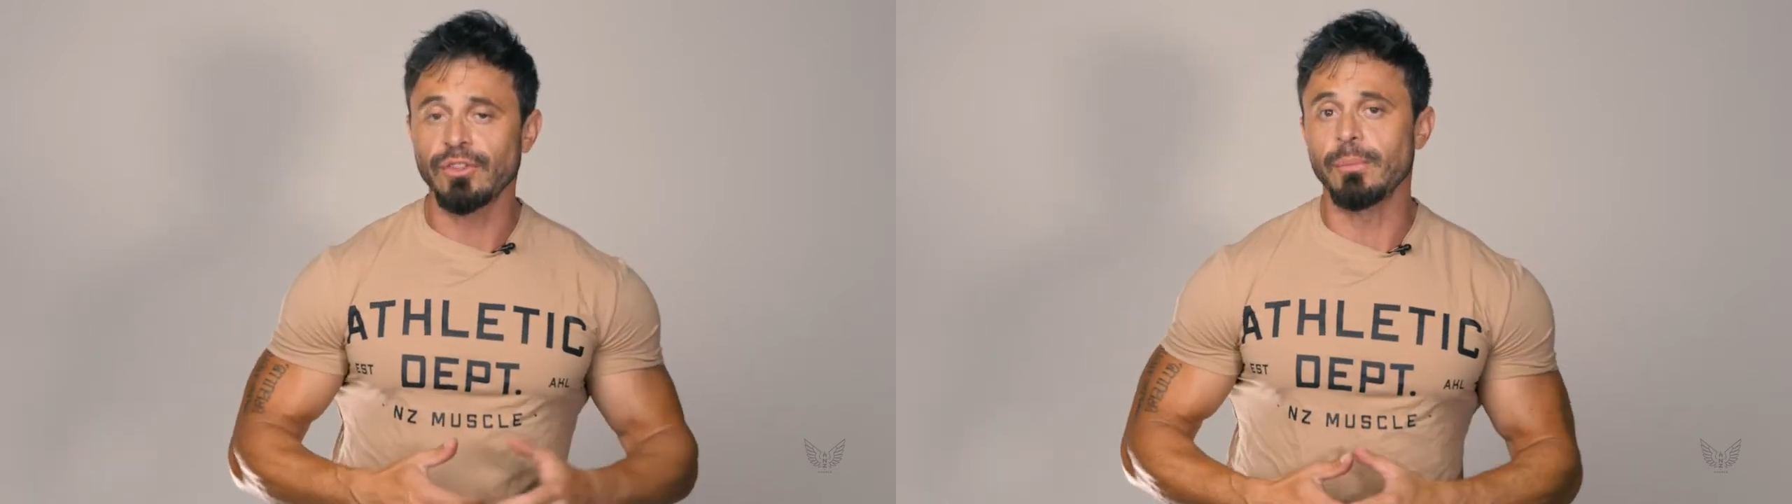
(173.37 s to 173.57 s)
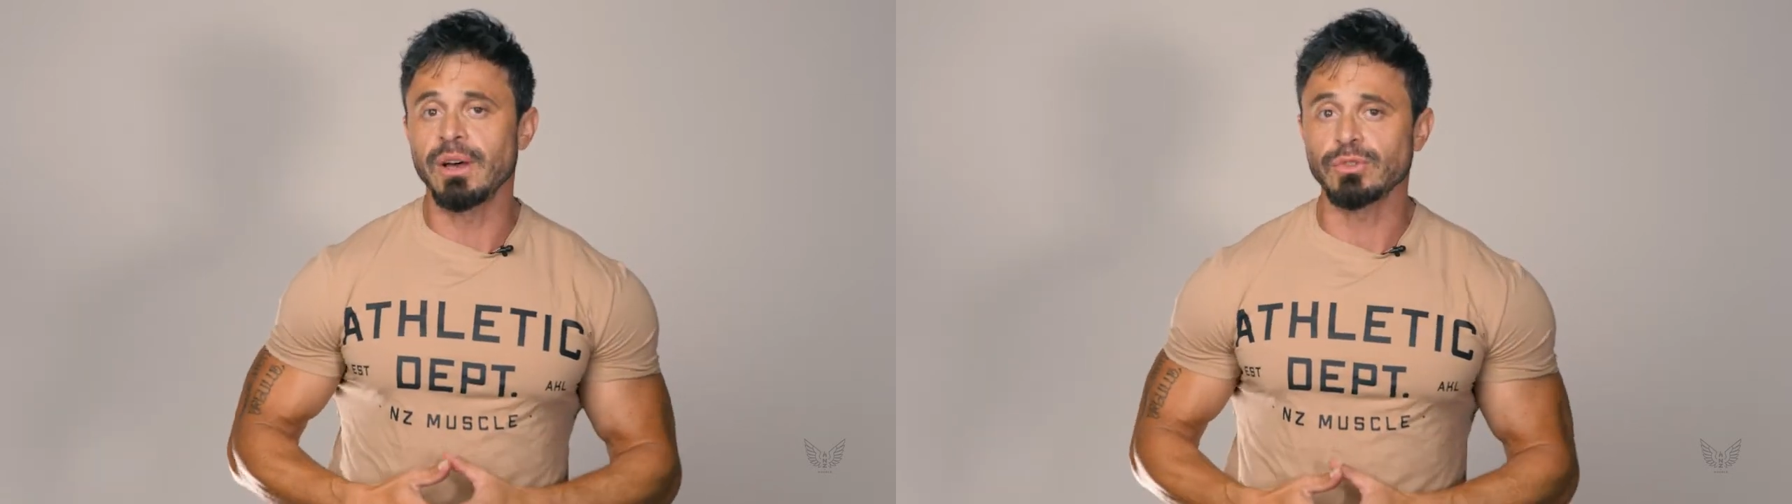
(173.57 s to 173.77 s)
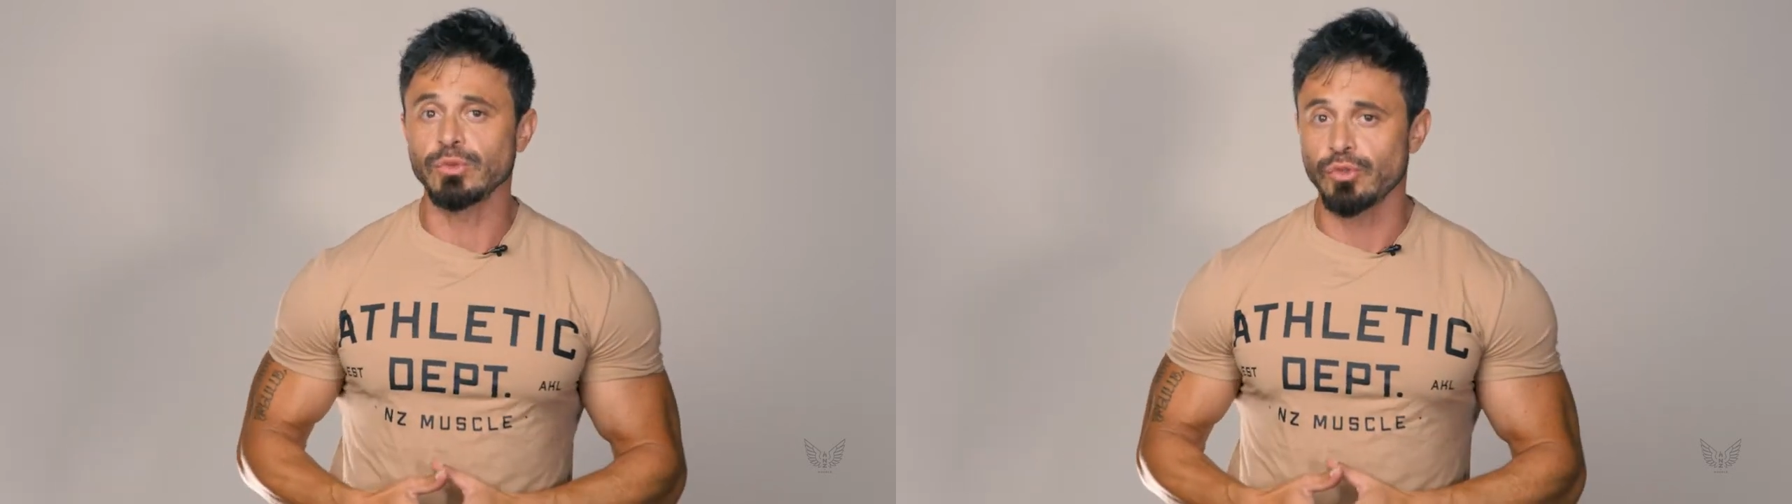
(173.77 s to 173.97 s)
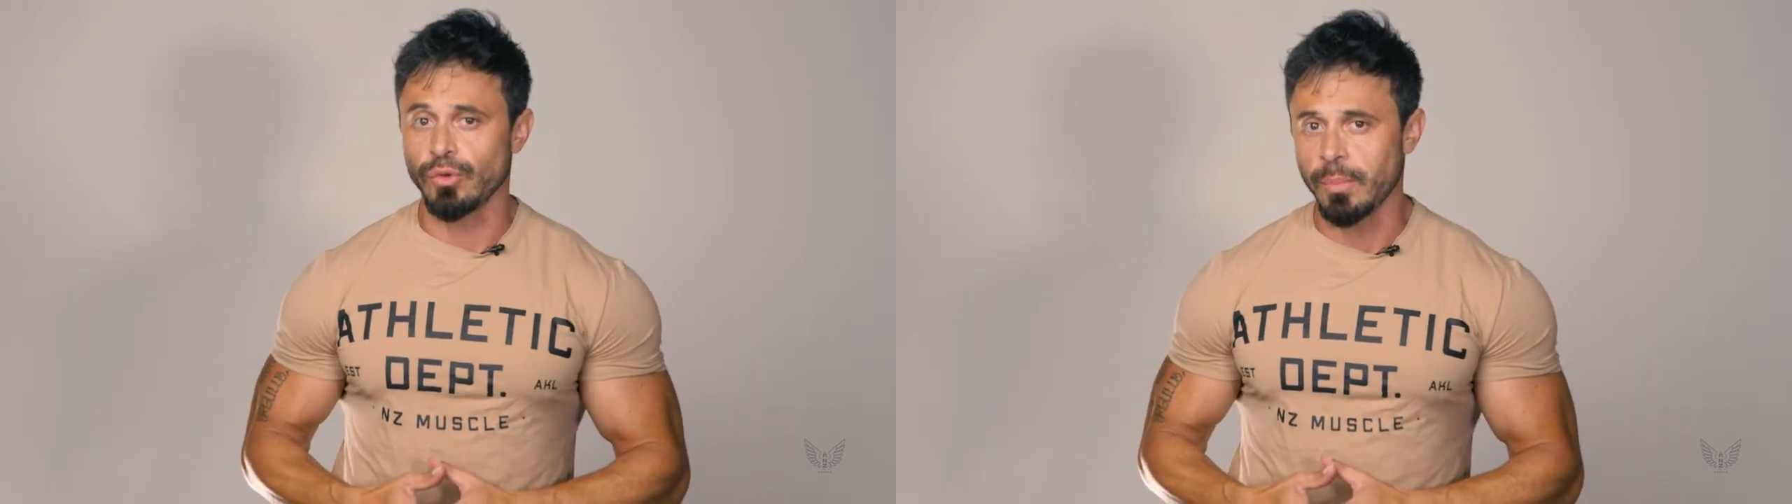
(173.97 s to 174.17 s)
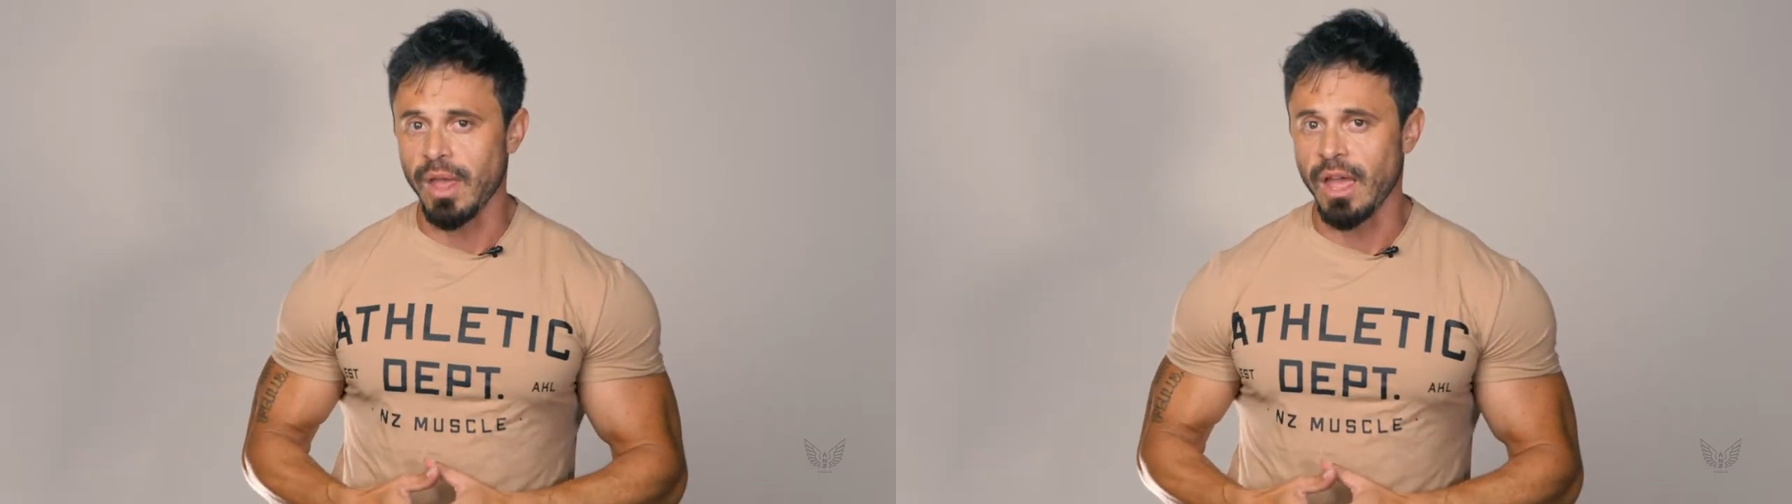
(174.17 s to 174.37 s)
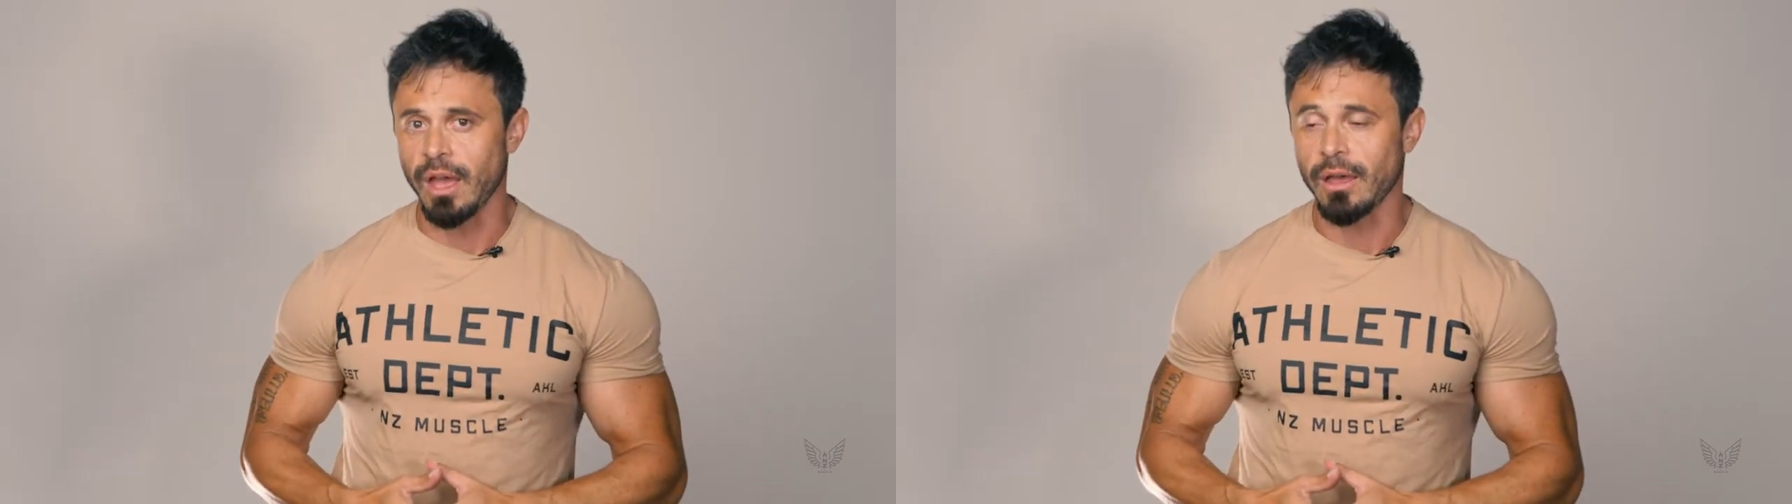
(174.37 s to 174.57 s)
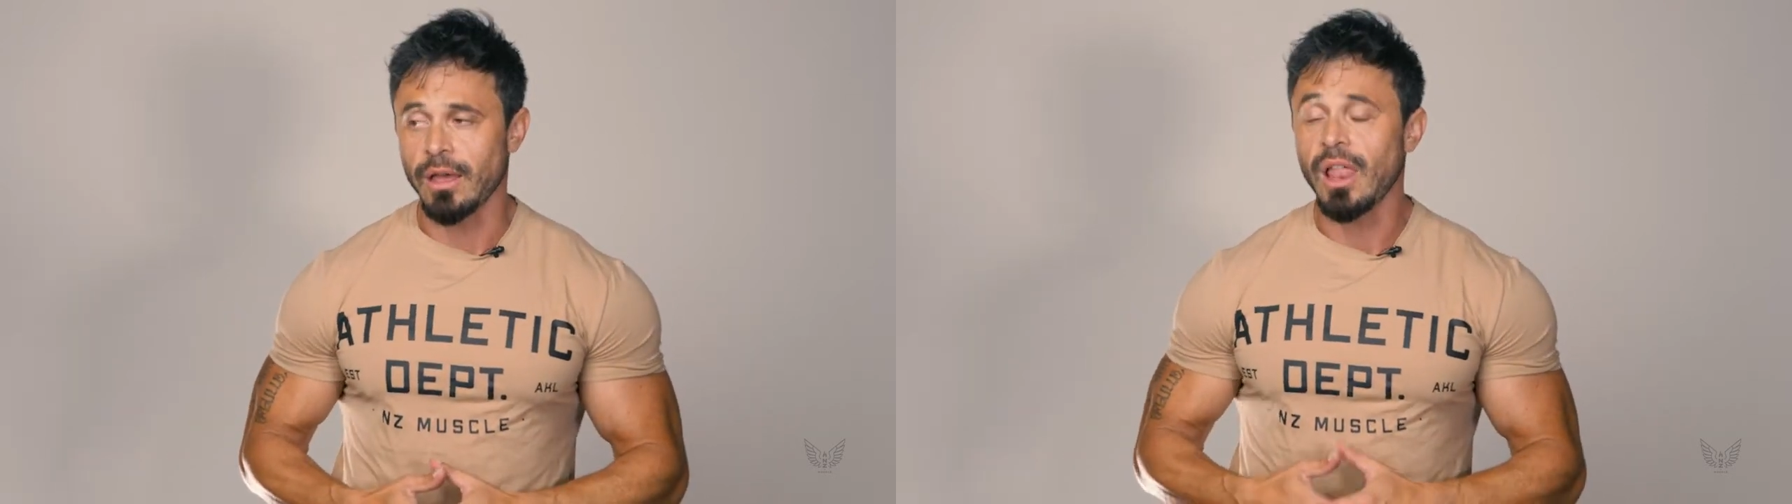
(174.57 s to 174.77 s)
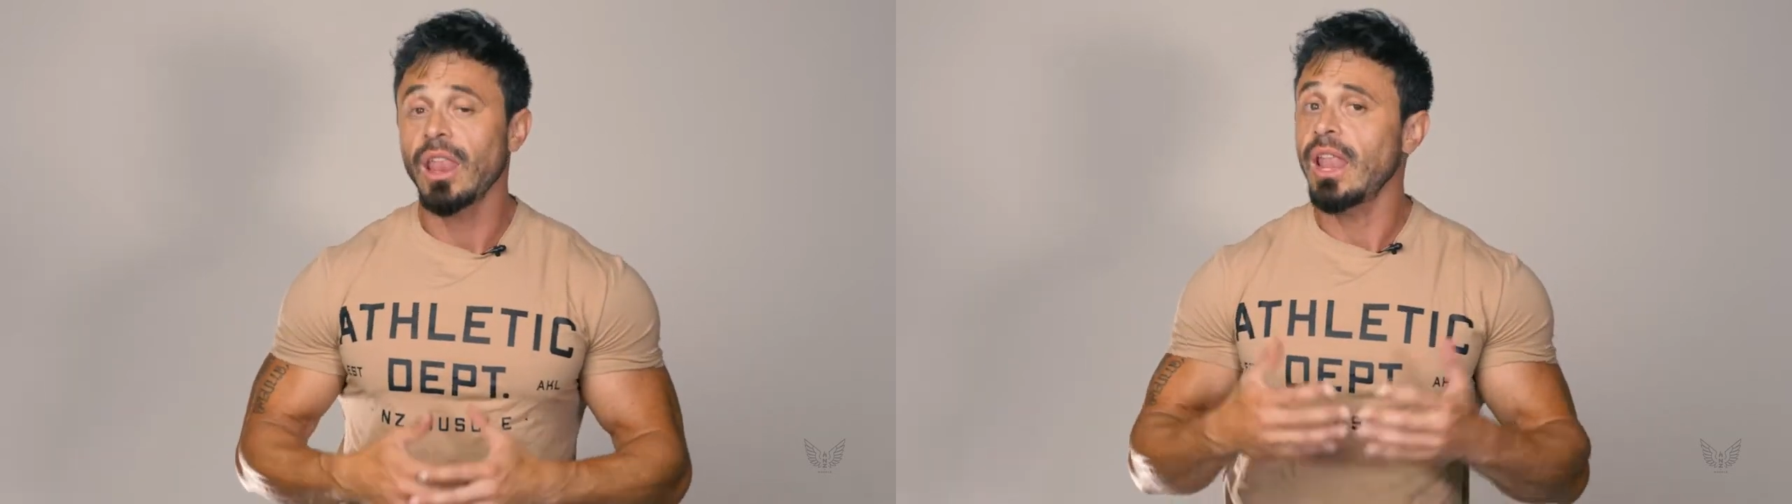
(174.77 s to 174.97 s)
for the muscle to repair
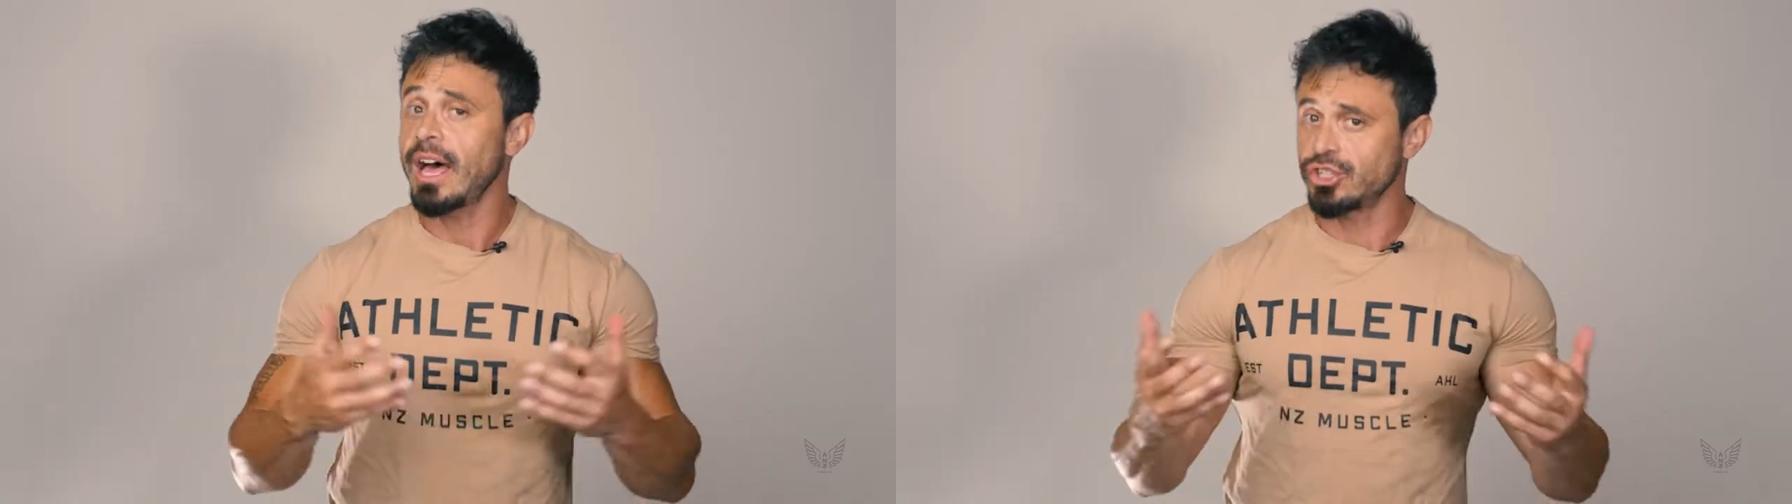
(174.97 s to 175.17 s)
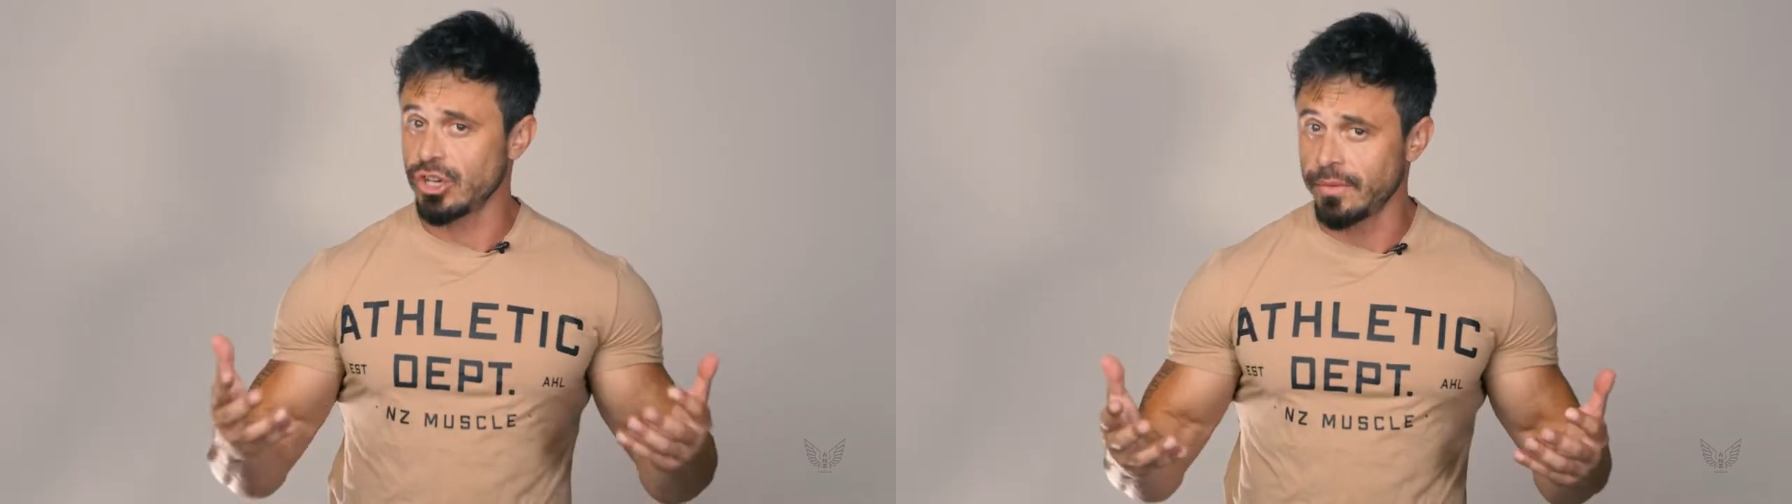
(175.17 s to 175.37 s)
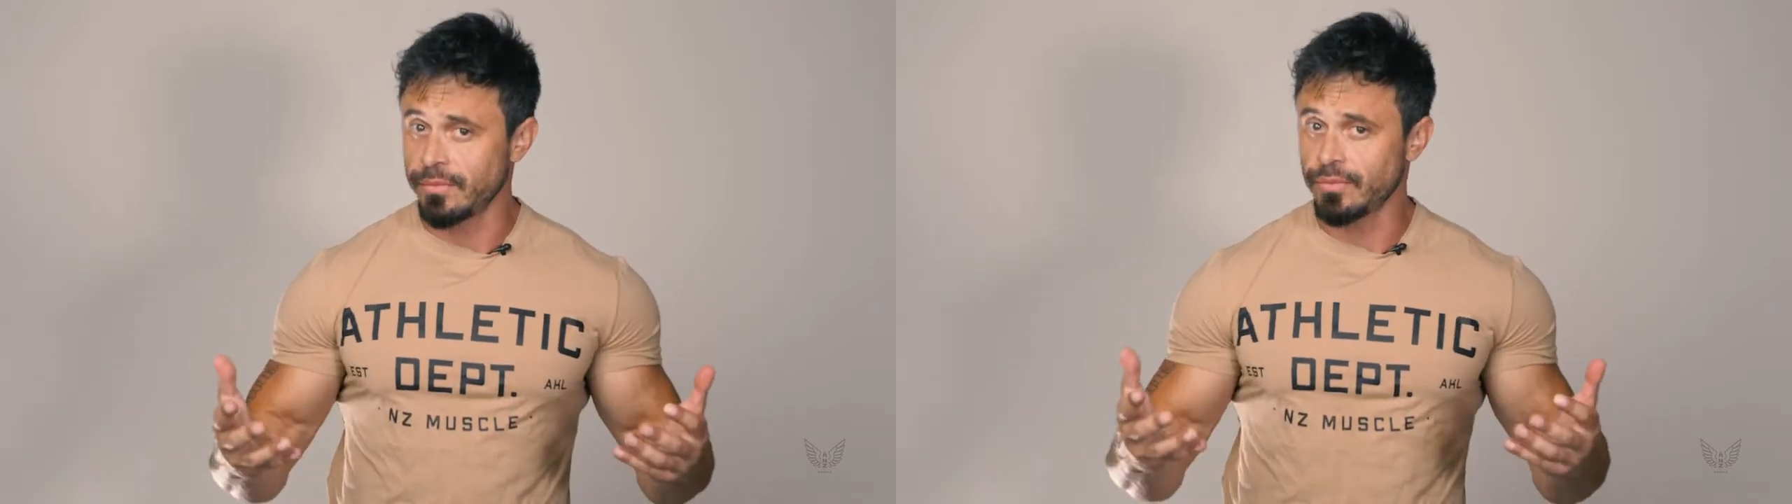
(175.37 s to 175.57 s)
larger.